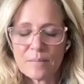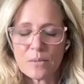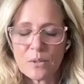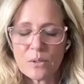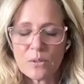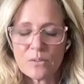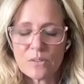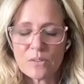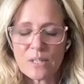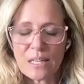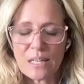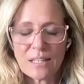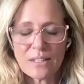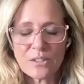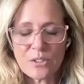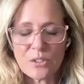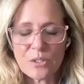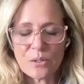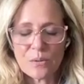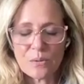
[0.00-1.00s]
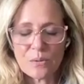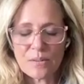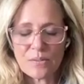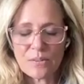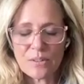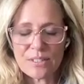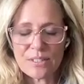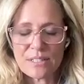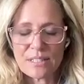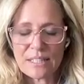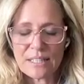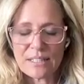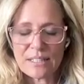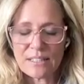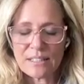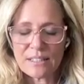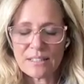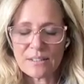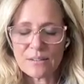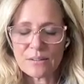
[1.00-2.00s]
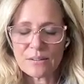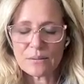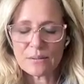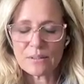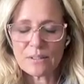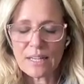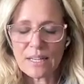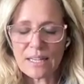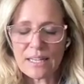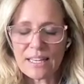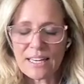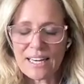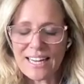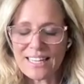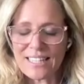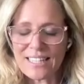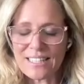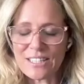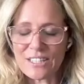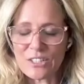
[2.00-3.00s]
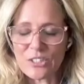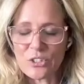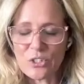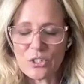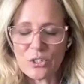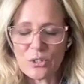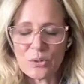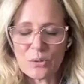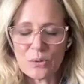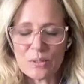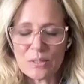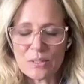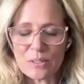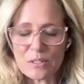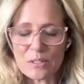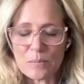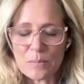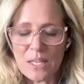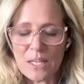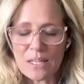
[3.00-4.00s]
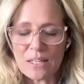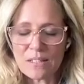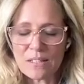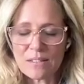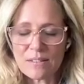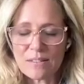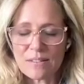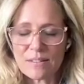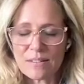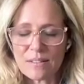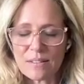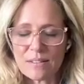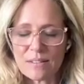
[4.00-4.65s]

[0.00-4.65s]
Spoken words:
and it moves into every cell and organ and tissue and space